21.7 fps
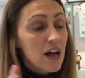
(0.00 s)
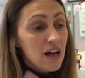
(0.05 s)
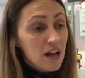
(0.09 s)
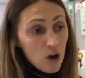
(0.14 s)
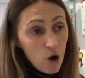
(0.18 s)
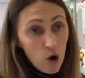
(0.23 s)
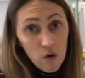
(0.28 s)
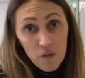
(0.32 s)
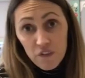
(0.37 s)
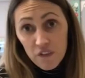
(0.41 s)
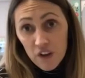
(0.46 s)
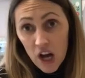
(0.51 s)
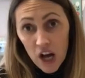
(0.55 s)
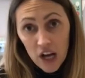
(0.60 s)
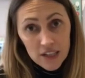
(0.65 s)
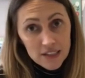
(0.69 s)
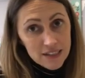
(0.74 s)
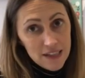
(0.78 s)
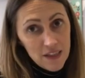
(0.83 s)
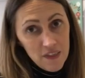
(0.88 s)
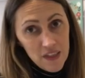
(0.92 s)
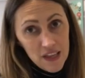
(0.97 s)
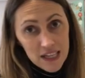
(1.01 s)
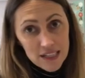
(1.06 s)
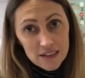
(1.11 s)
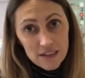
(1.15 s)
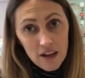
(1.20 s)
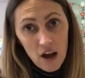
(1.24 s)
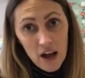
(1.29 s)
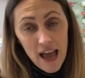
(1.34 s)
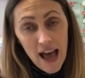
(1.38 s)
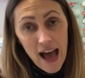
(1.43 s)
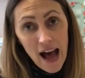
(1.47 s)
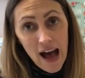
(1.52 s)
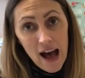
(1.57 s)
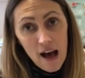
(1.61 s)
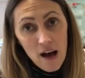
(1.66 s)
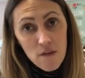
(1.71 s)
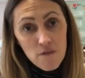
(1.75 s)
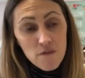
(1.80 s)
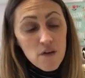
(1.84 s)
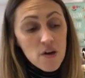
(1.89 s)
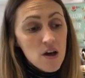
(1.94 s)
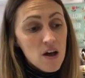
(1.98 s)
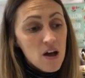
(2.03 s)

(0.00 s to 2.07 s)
offcuts and things that I have